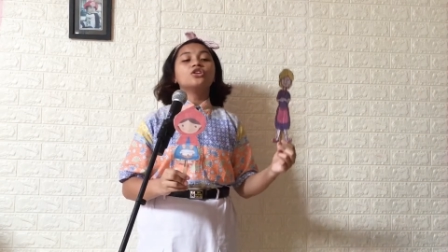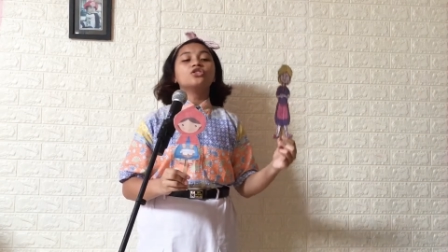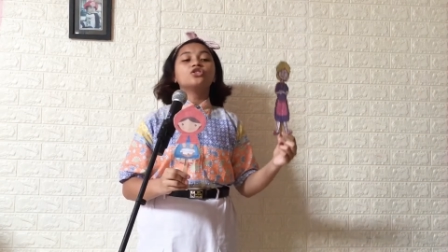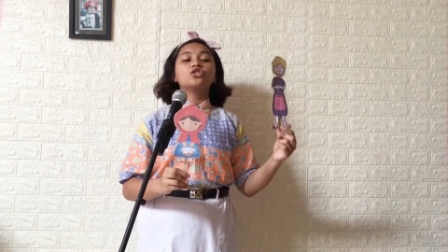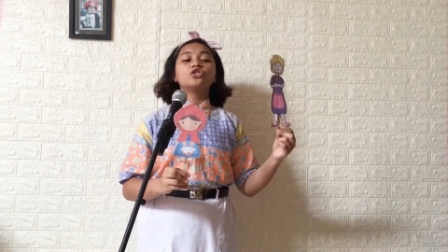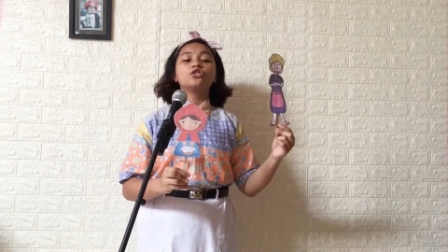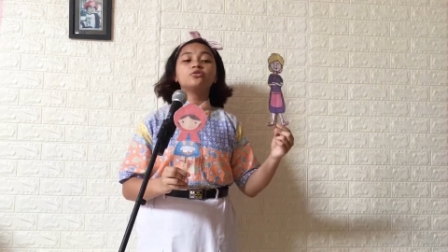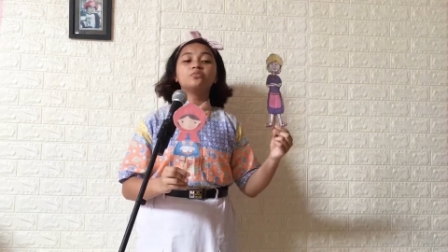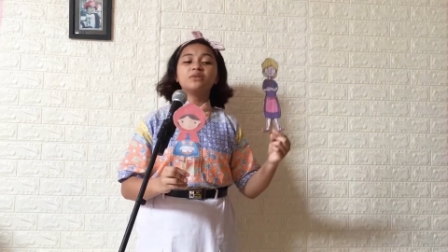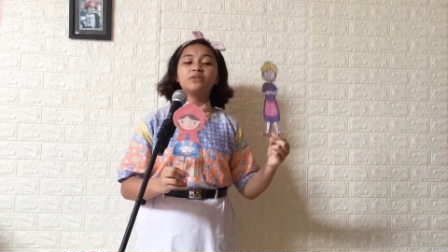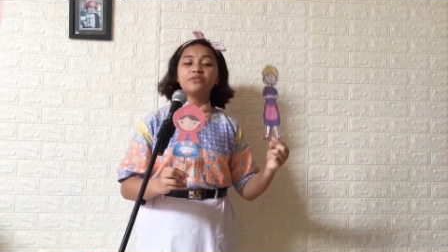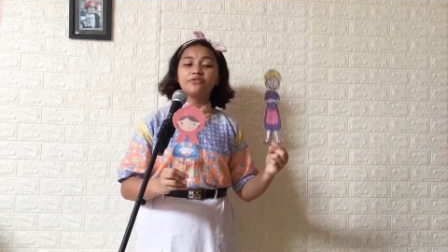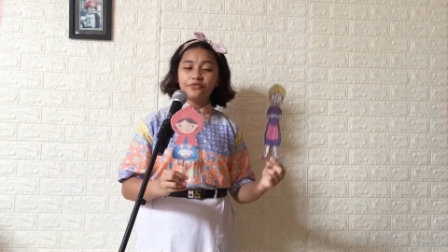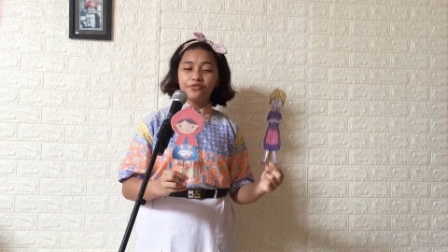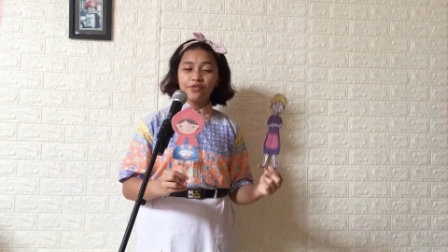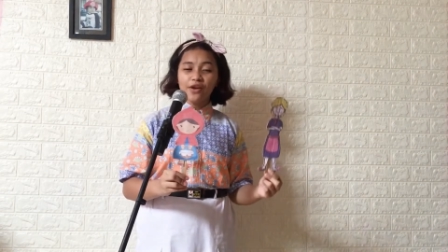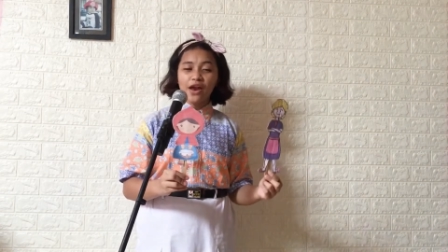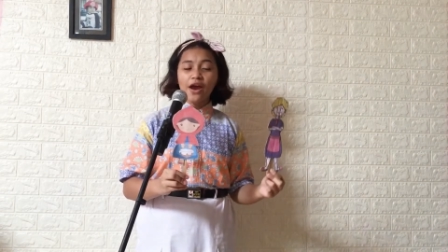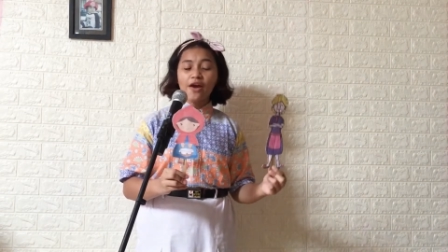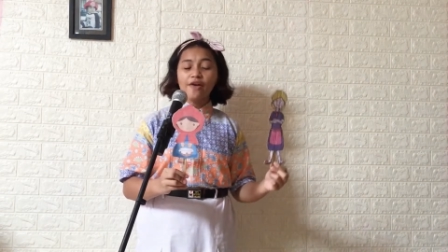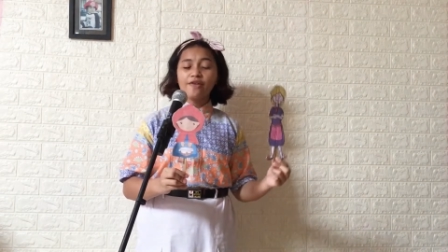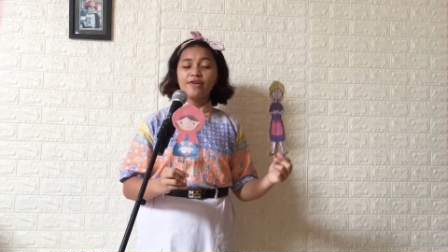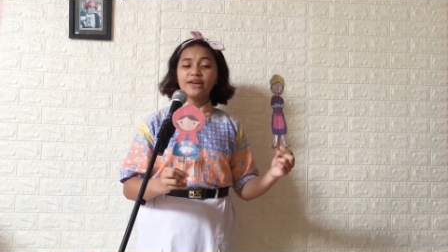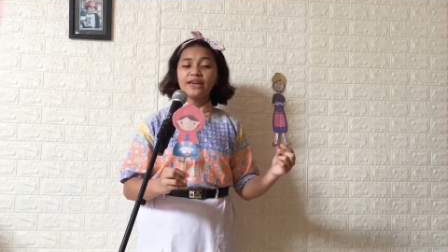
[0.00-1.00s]
to be
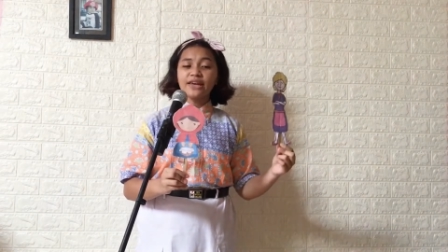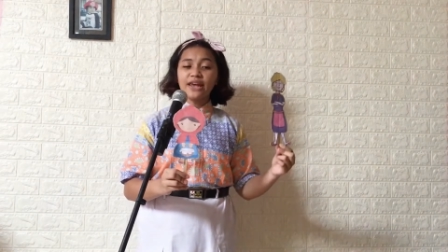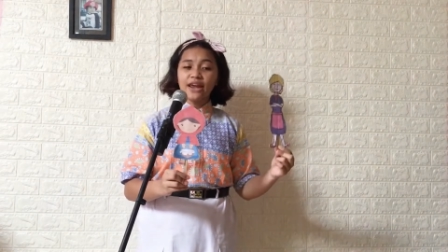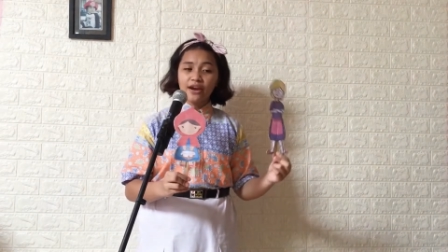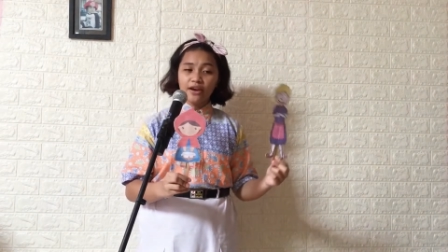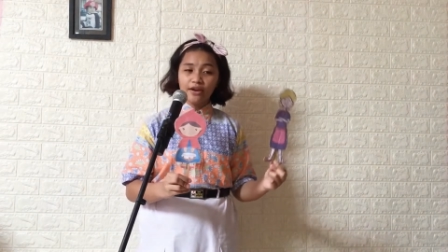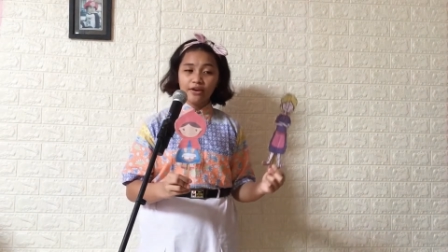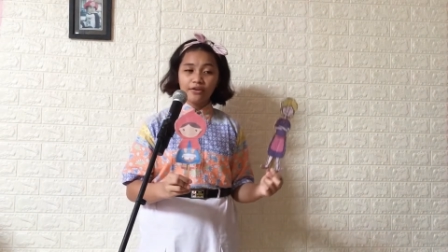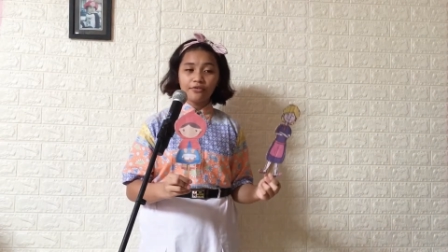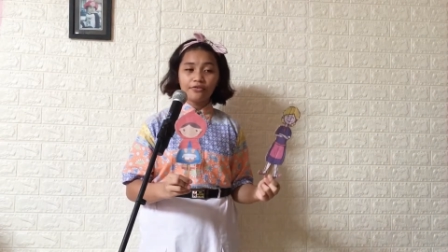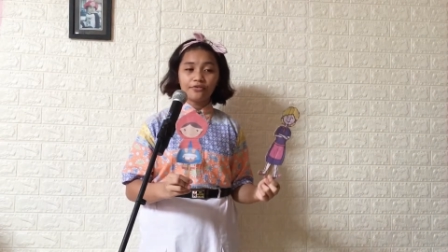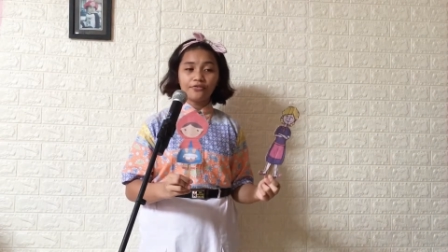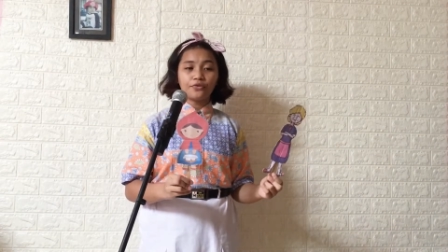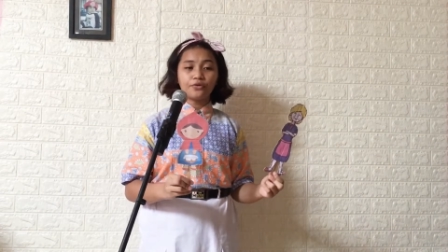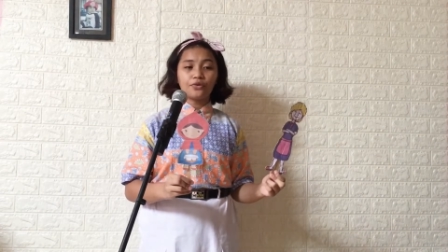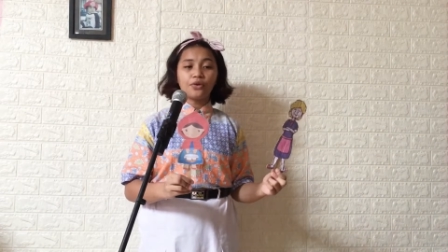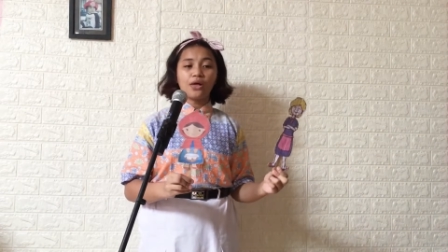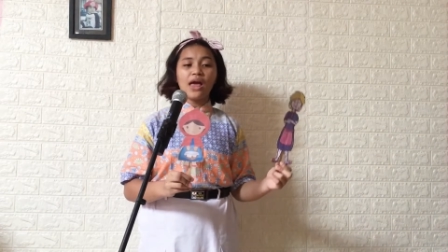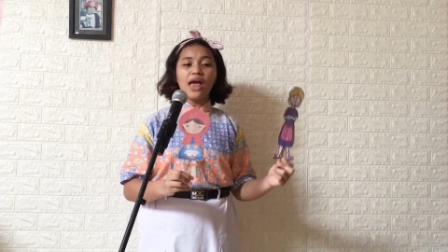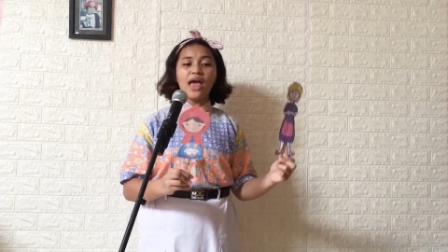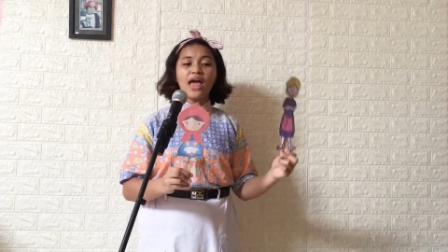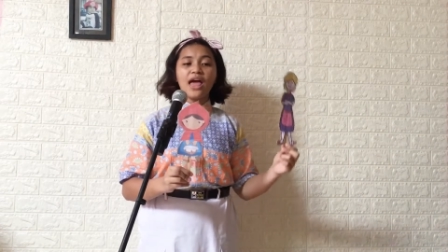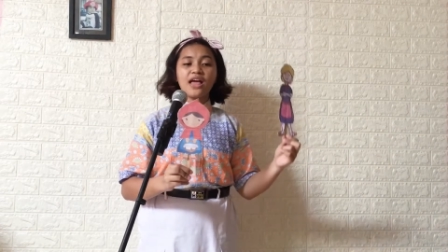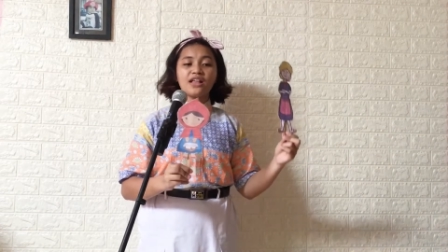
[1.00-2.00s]
very careful
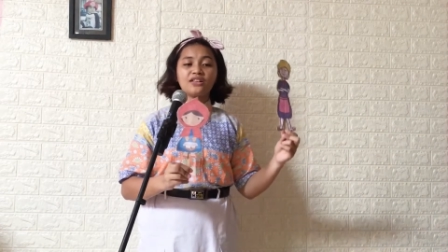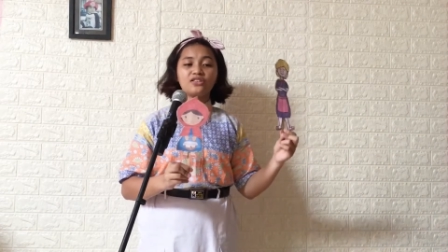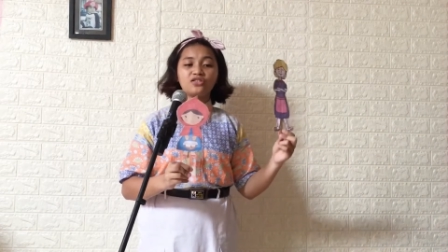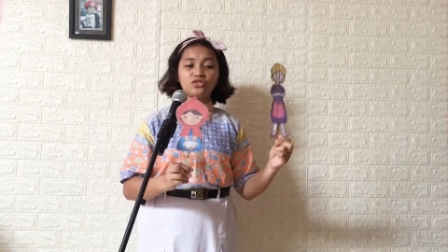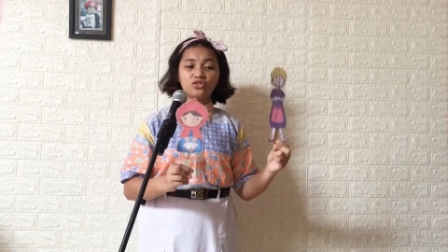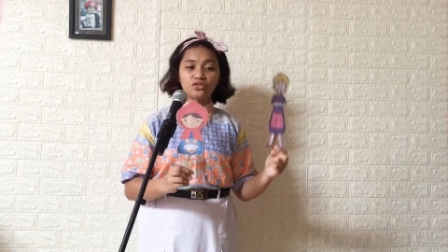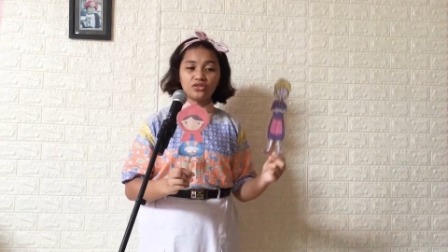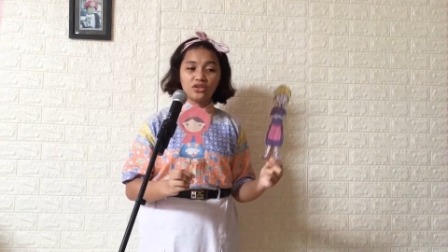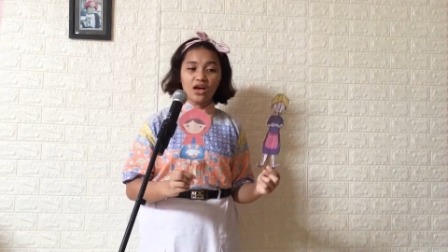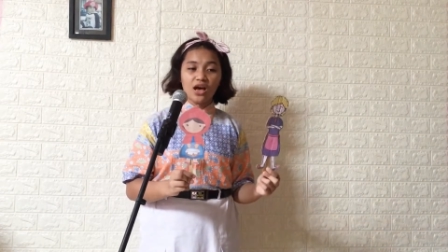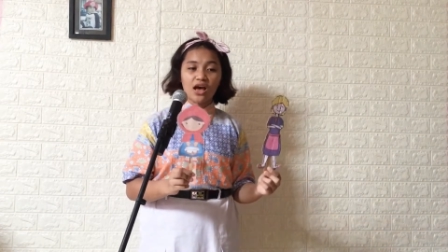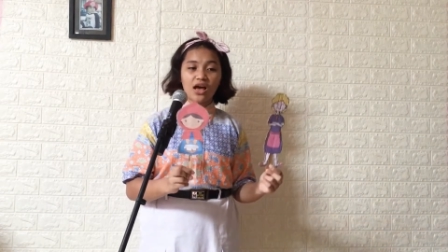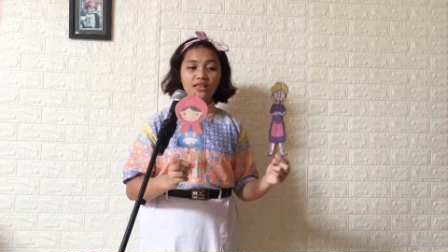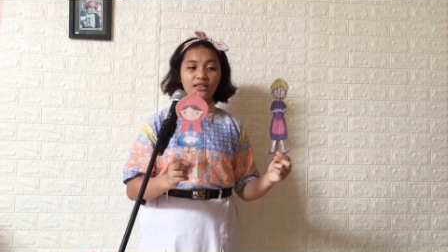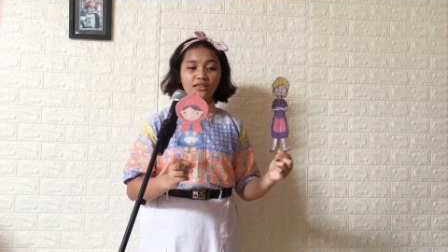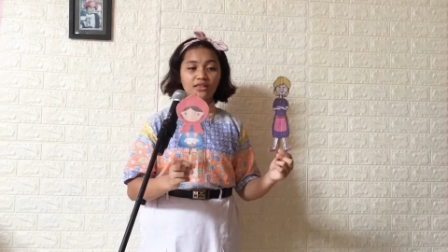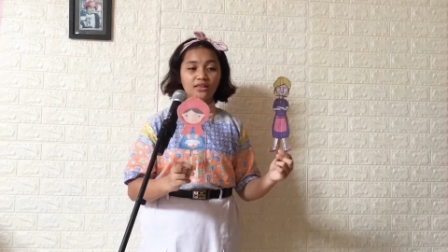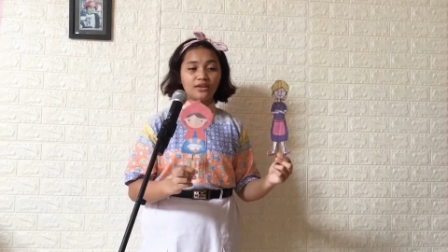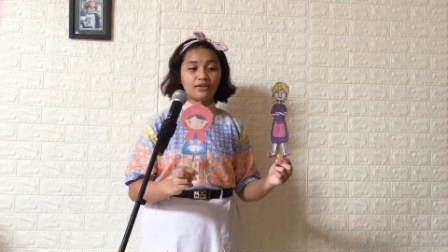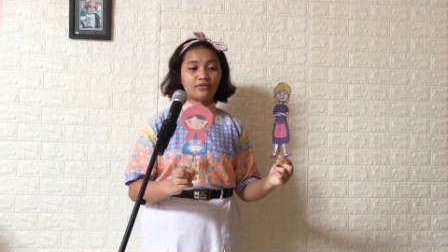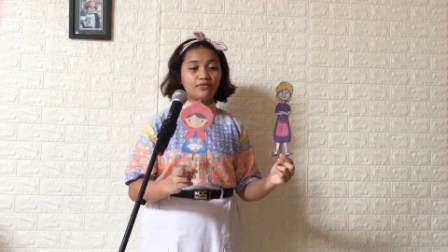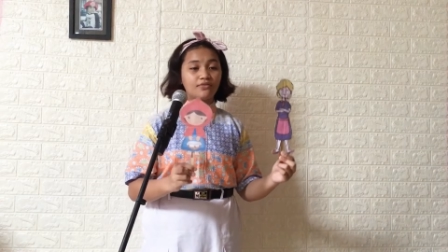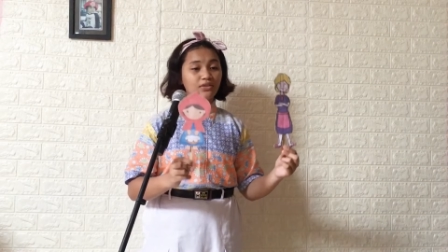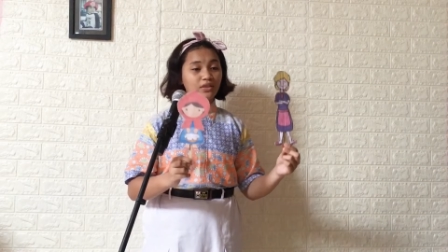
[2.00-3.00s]
and do not
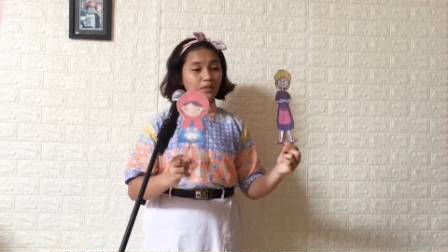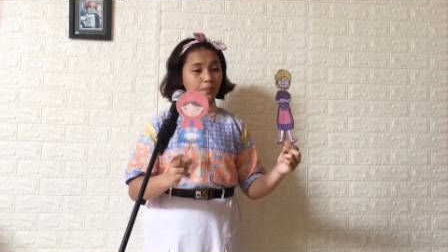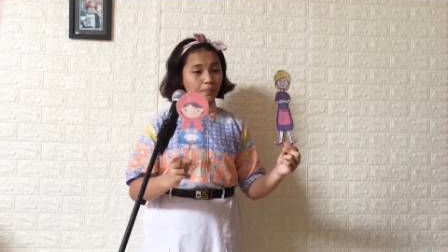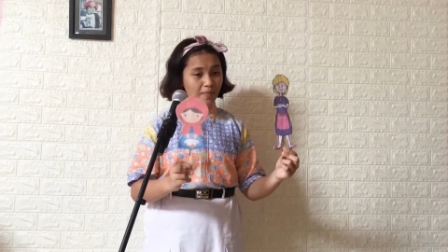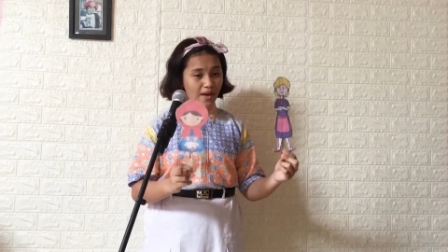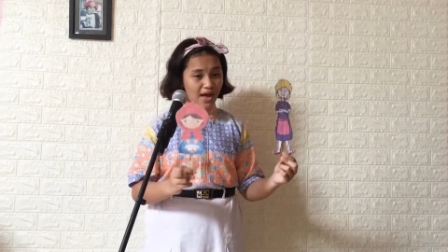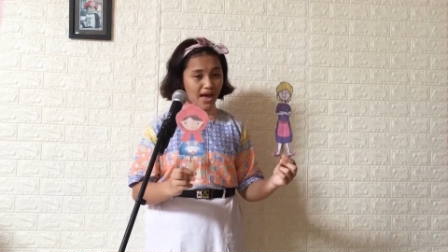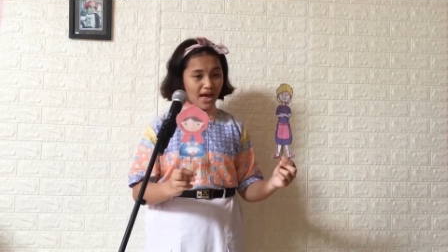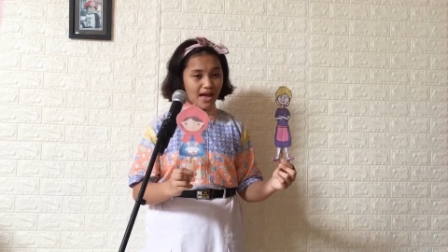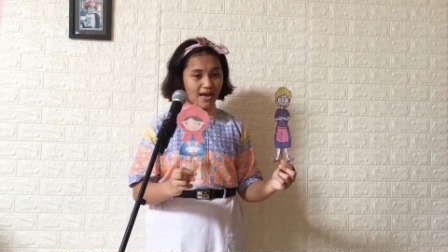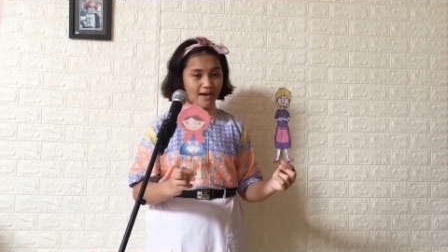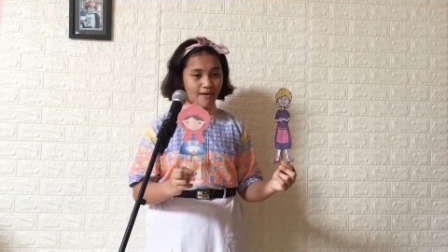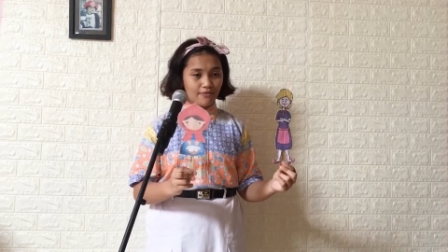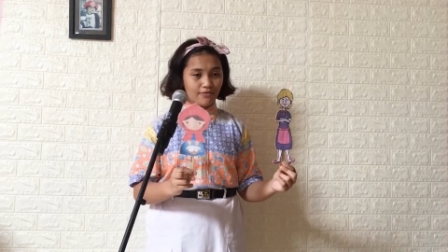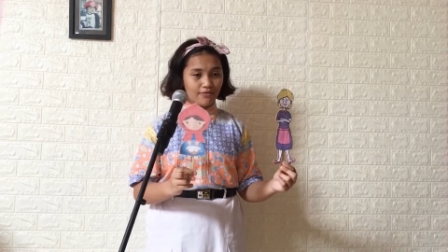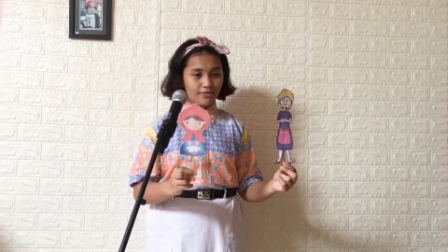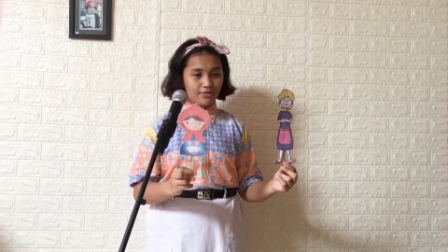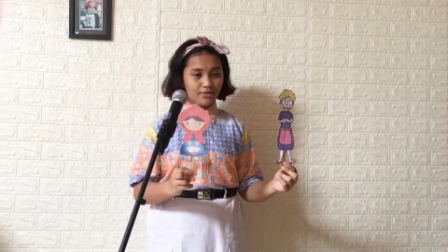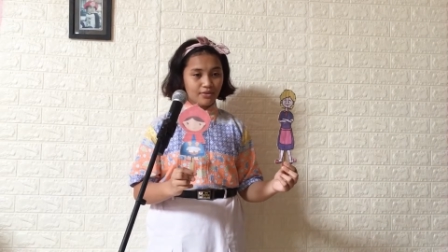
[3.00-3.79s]
leave the path.